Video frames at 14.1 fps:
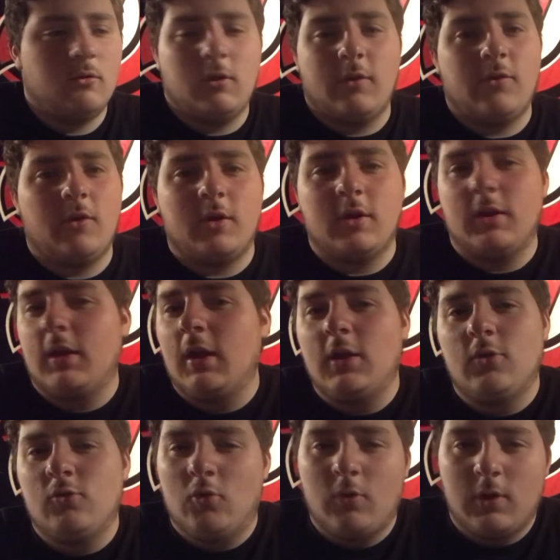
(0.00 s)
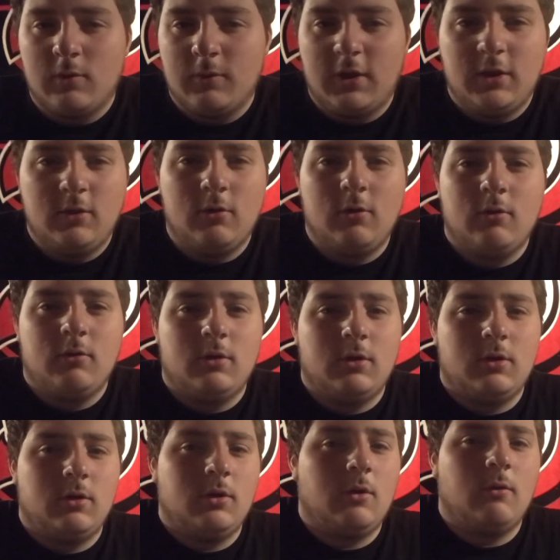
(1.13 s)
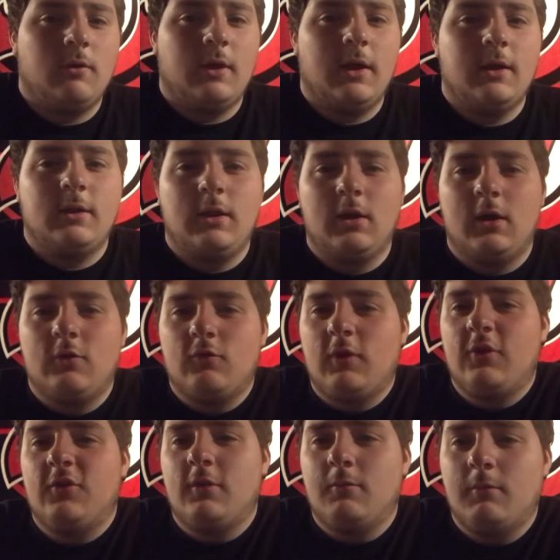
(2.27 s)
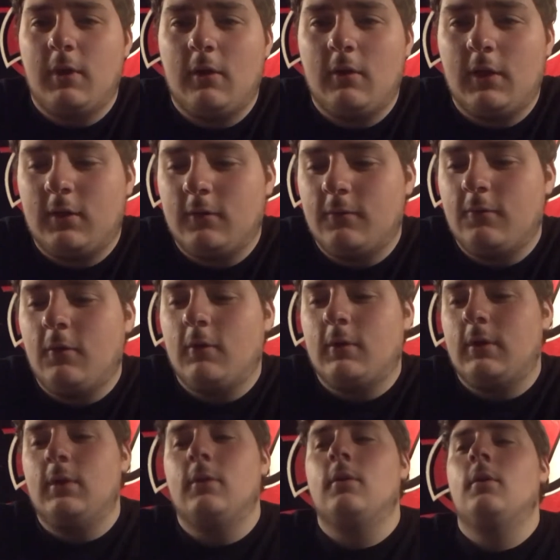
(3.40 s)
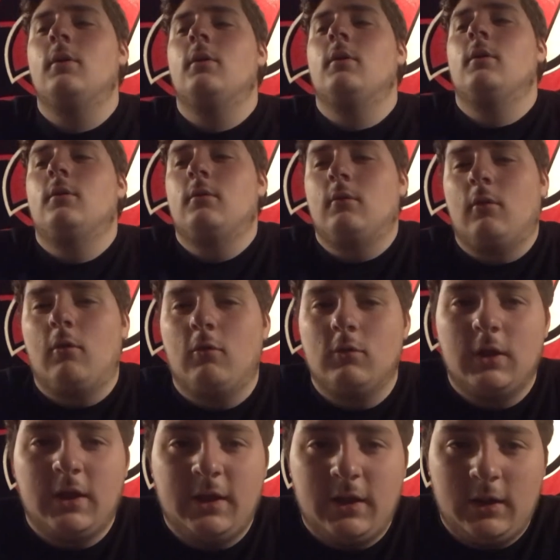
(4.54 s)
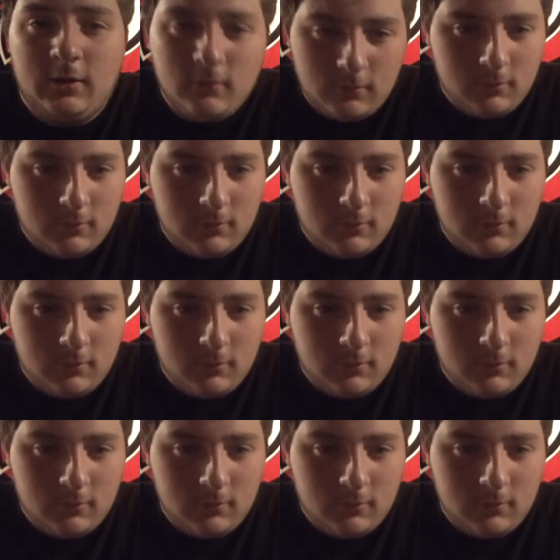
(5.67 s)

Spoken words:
that's not gonna get you nowhere, man. You're gonna die of dehydration and melt like a fucking old lady.